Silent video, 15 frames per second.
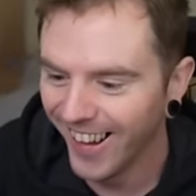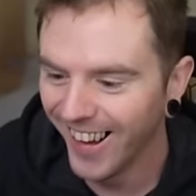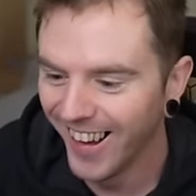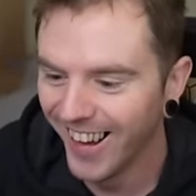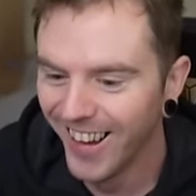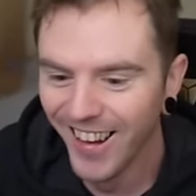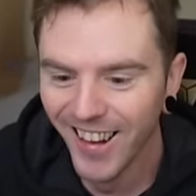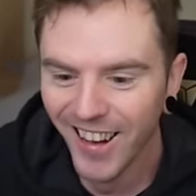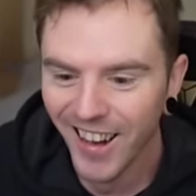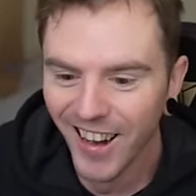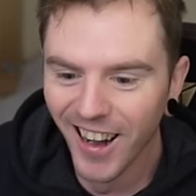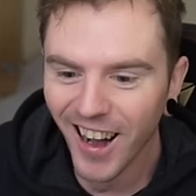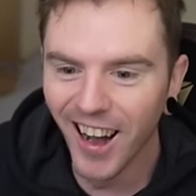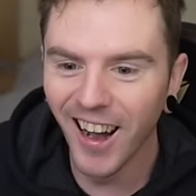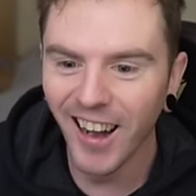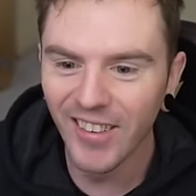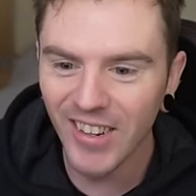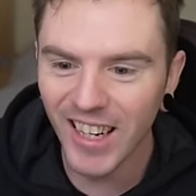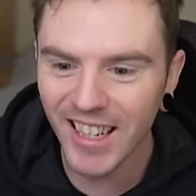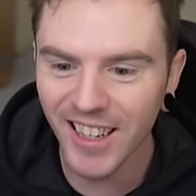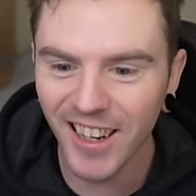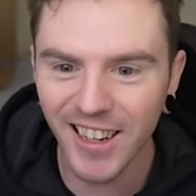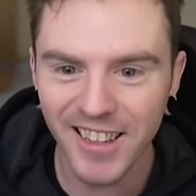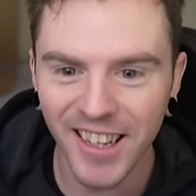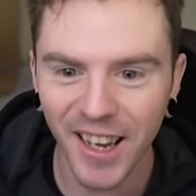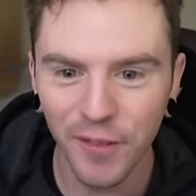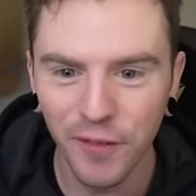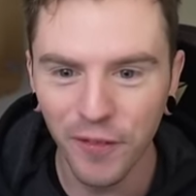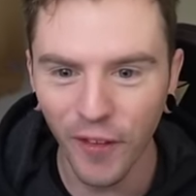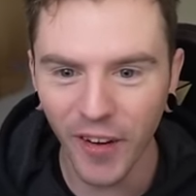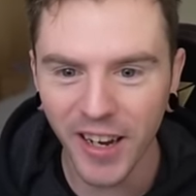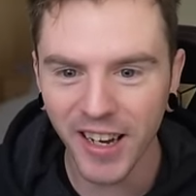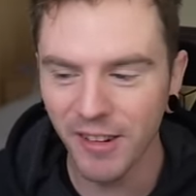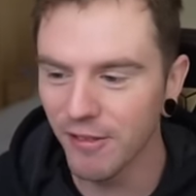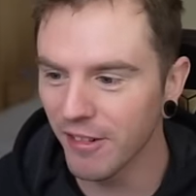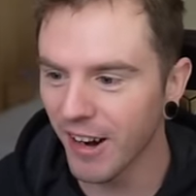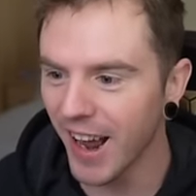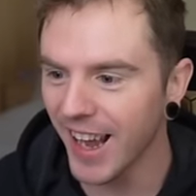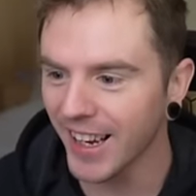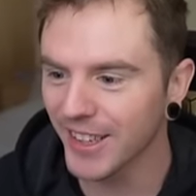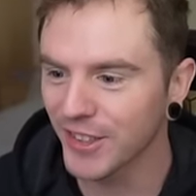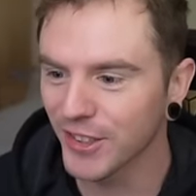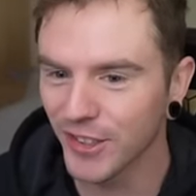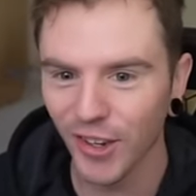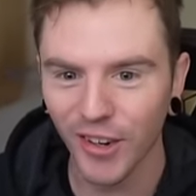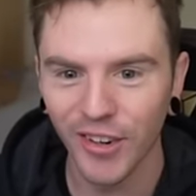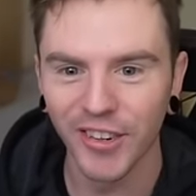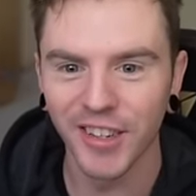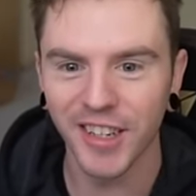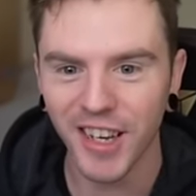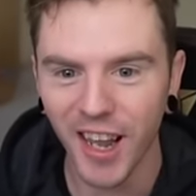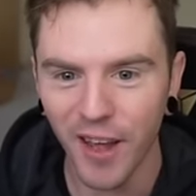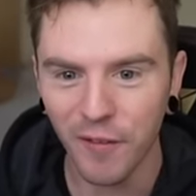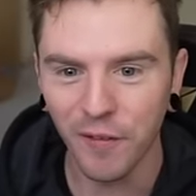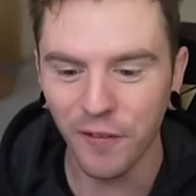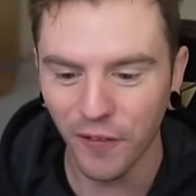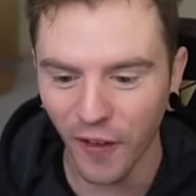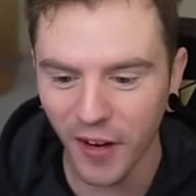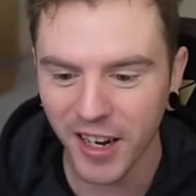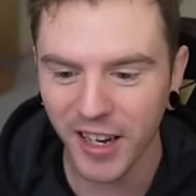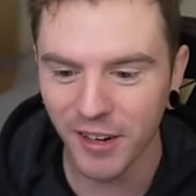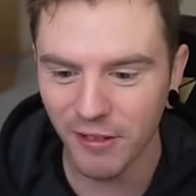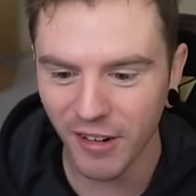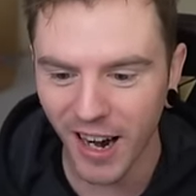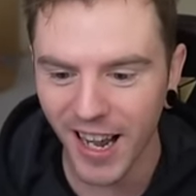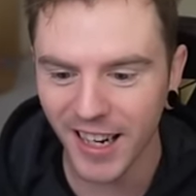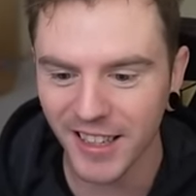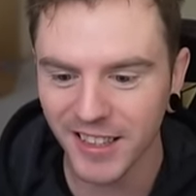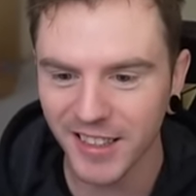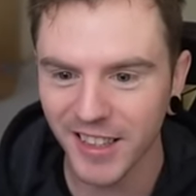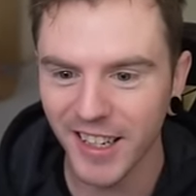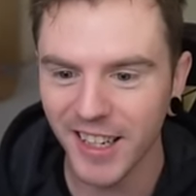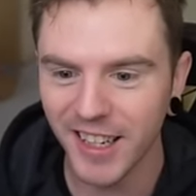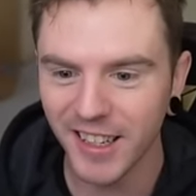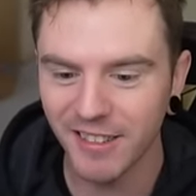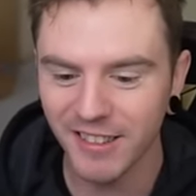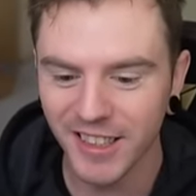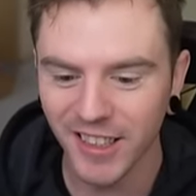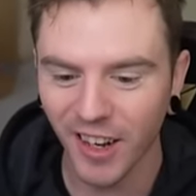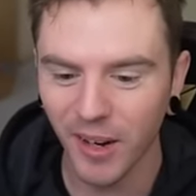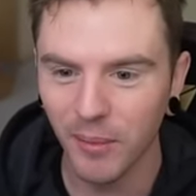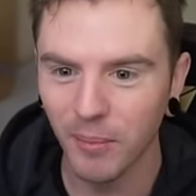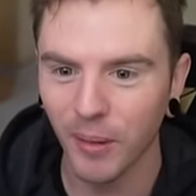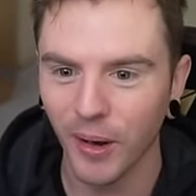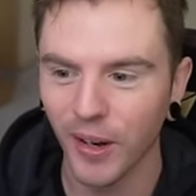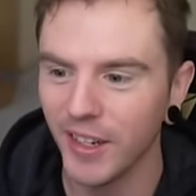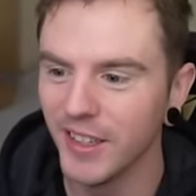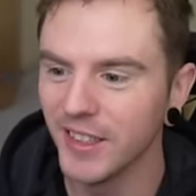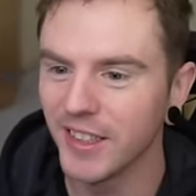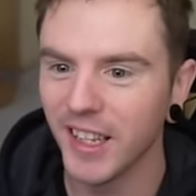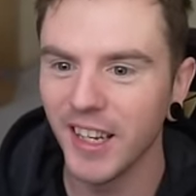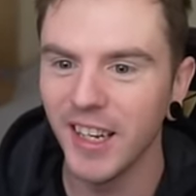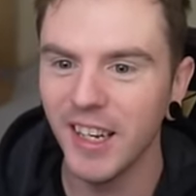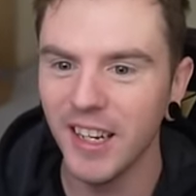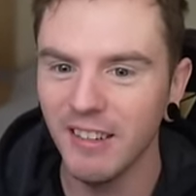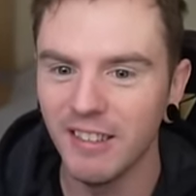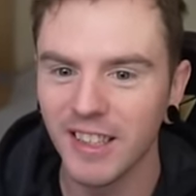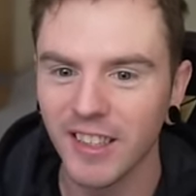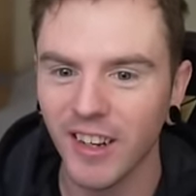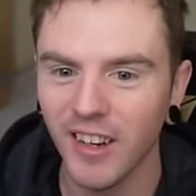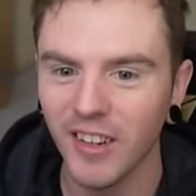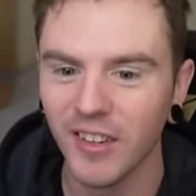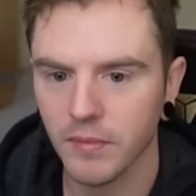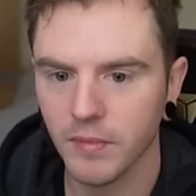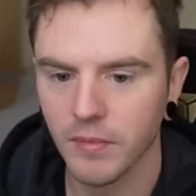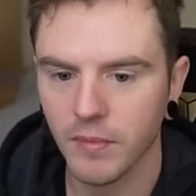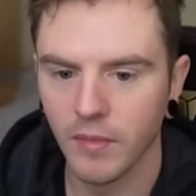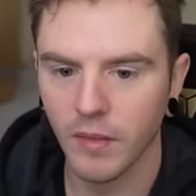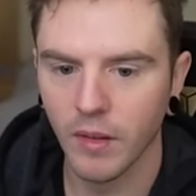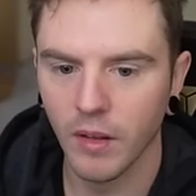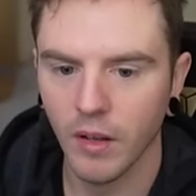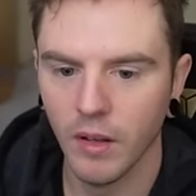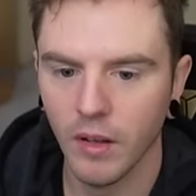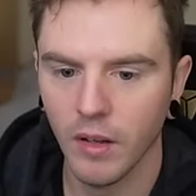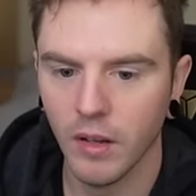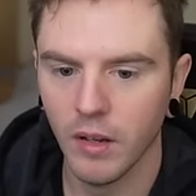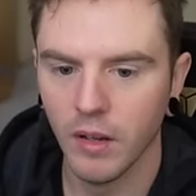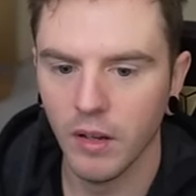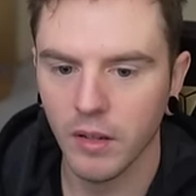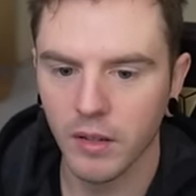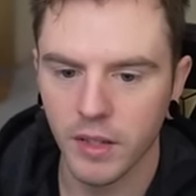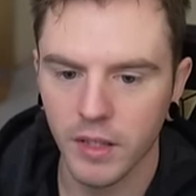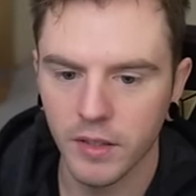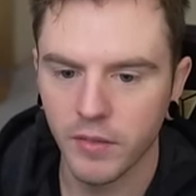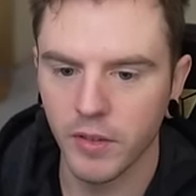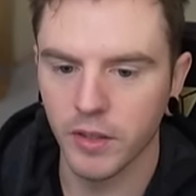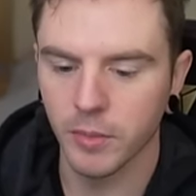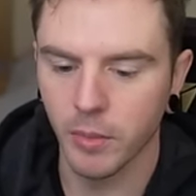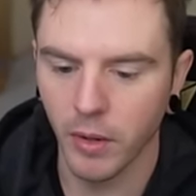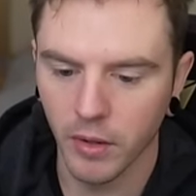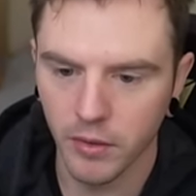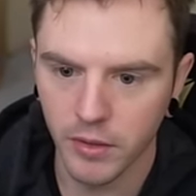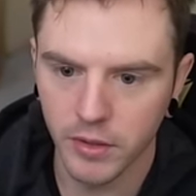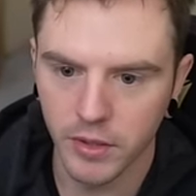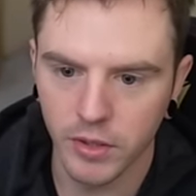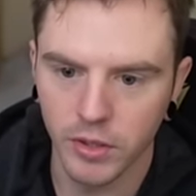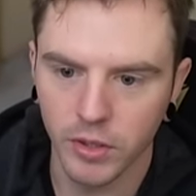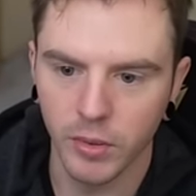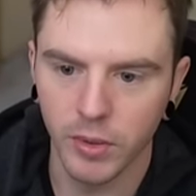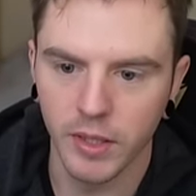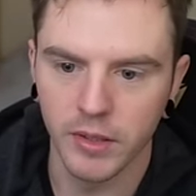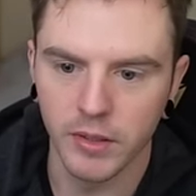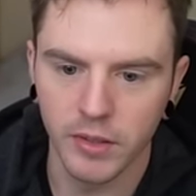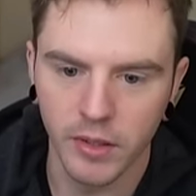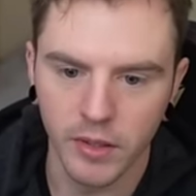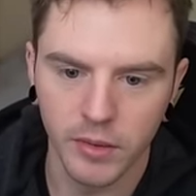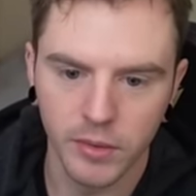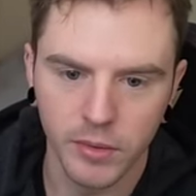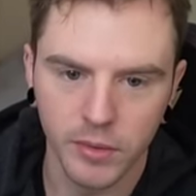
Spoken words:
Oh my God, get fucking wrecked, son. Get fucking wrecked. The heater is on, boys. The heater is on. Look at this for a spot to squeeze there.